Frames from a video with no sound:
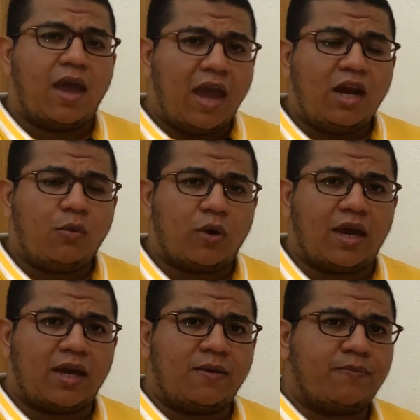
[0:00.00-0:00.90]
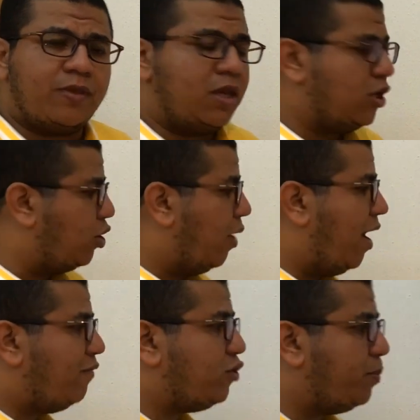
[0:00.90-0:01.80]
Anyway, you
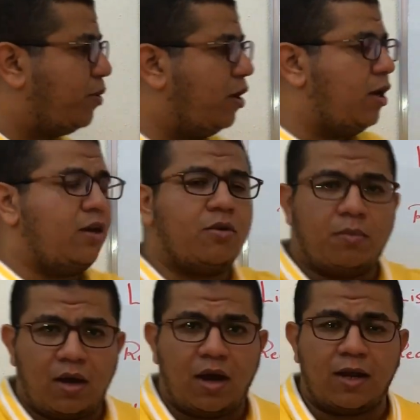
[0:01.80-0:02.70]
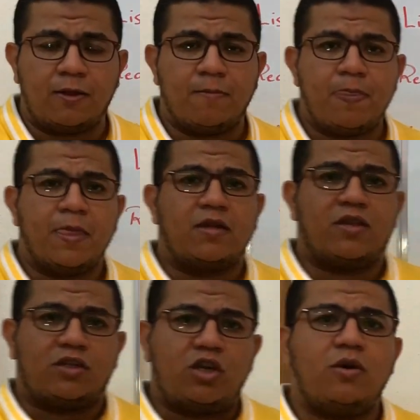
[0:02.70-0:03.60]
have to put in your mind
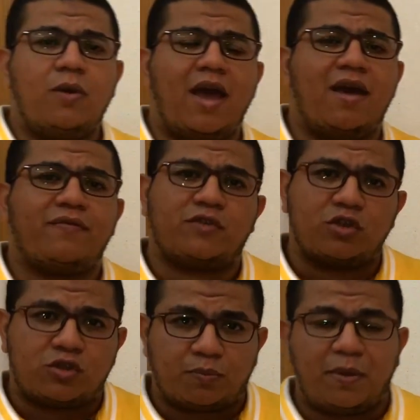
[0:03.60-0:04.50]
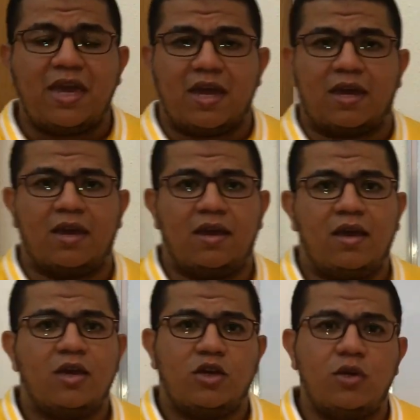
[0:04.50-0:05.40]
that you have to speak
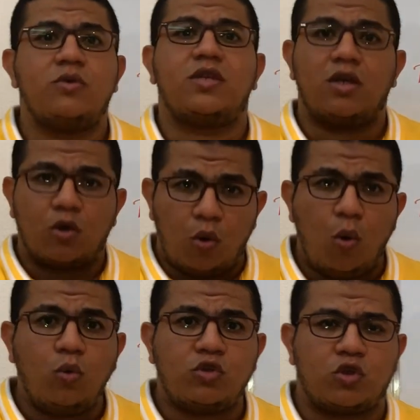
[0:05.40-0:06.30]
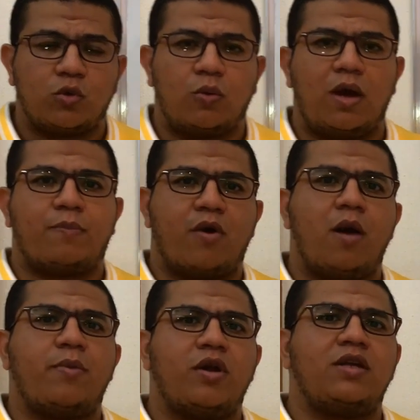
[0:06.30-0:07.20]
using also
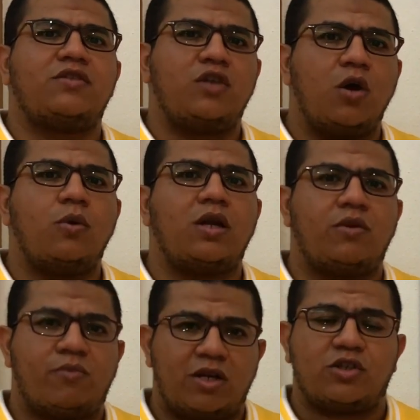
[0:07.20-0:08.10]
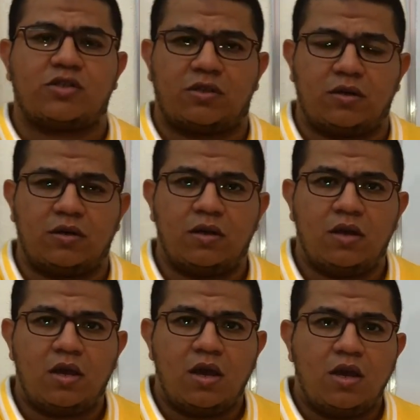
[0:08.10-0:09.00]
appropriate tone and register,
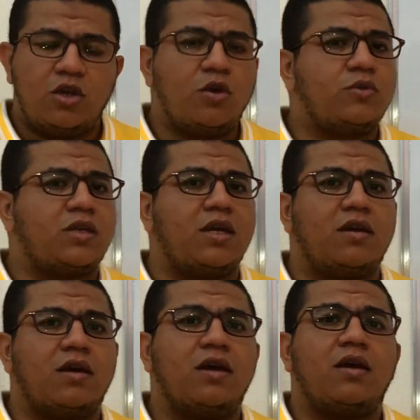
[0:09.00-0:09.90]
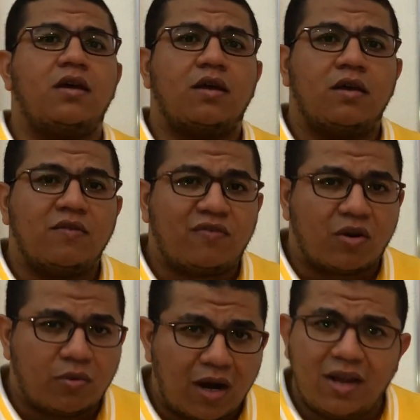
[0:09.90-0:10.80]
using
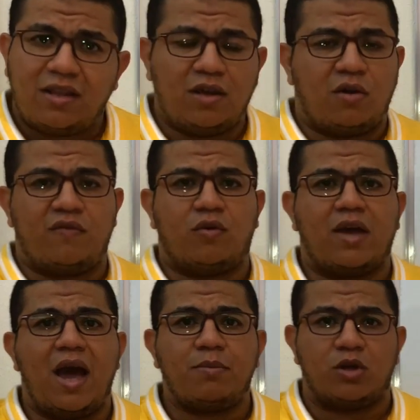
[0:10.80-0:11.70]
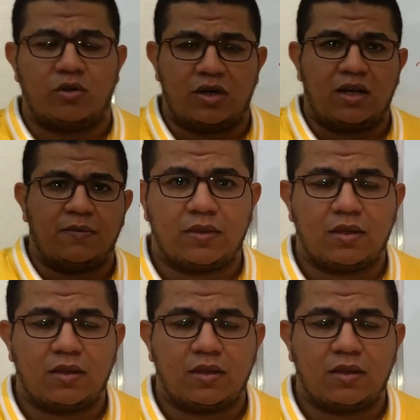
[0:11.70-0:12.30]
variety of vocabulary.